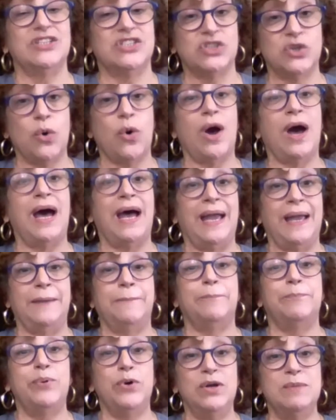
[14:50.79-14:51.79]
So I
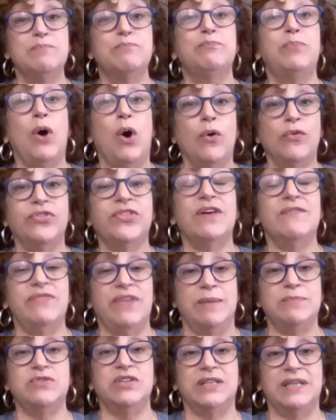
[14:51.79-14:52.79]
put both of
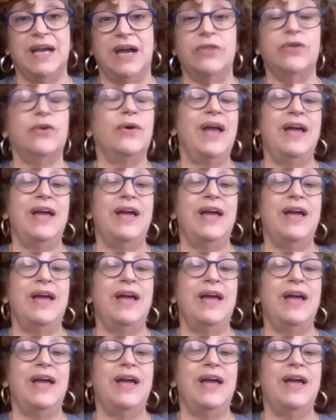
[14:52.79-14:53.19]
them together.